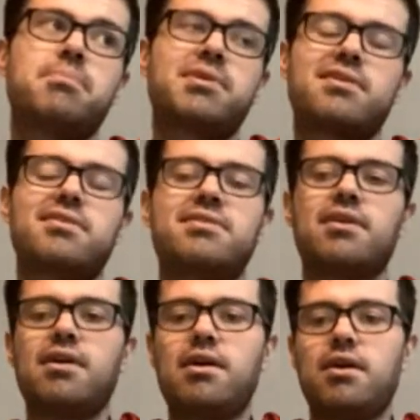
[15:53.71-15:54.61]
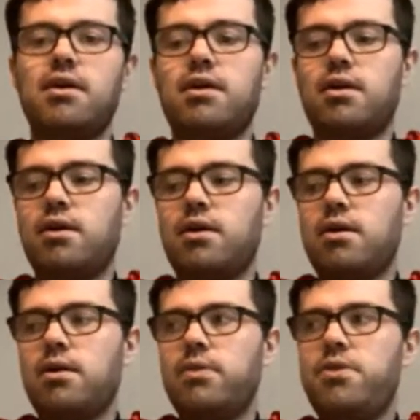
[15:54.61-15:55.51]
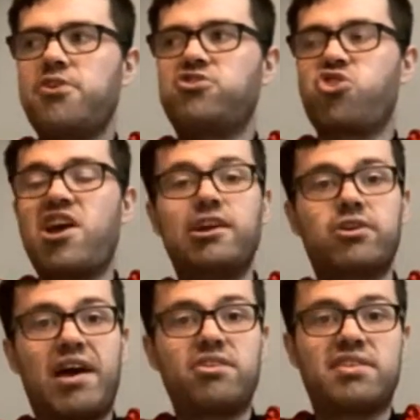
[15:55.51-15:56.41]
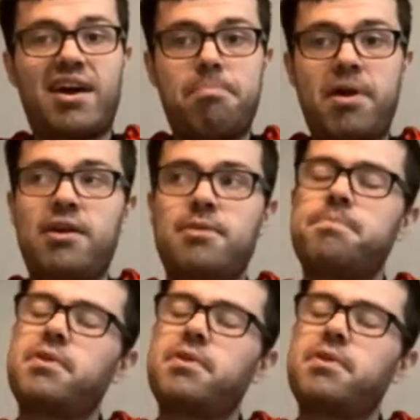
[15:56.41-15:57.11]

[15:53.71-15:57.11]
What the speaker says: Because the training ground is happy,